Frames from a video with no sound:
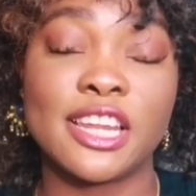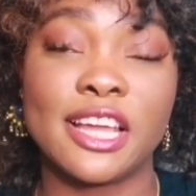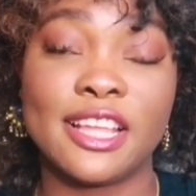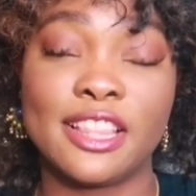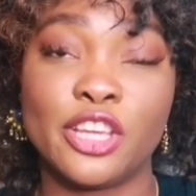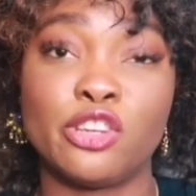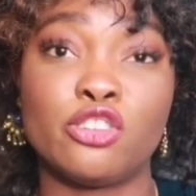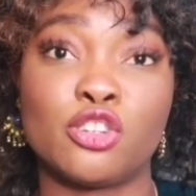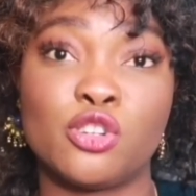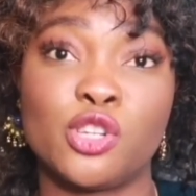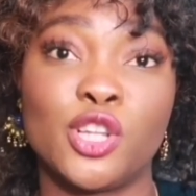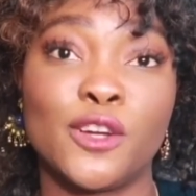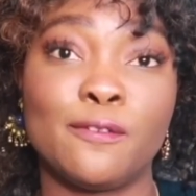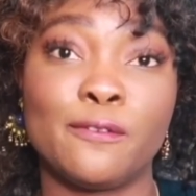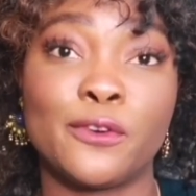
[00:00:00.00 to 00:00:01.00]
and I think you
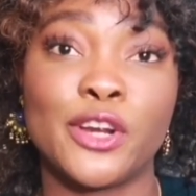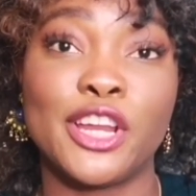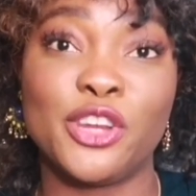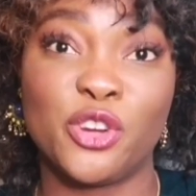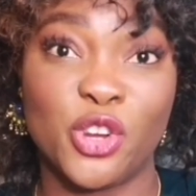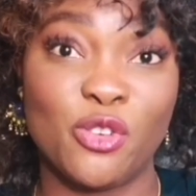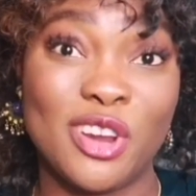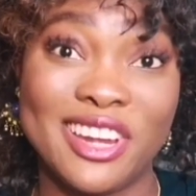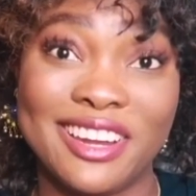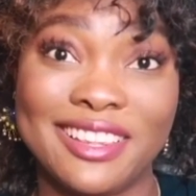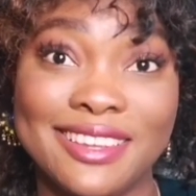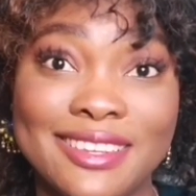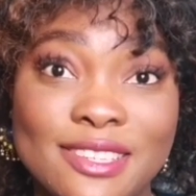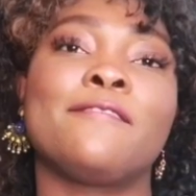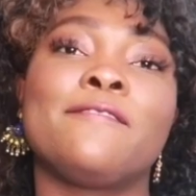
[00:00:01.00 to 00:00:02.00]
should look for in your
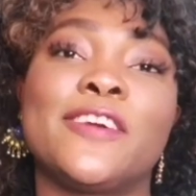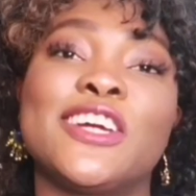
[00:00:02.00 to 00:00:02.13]
ingredient list.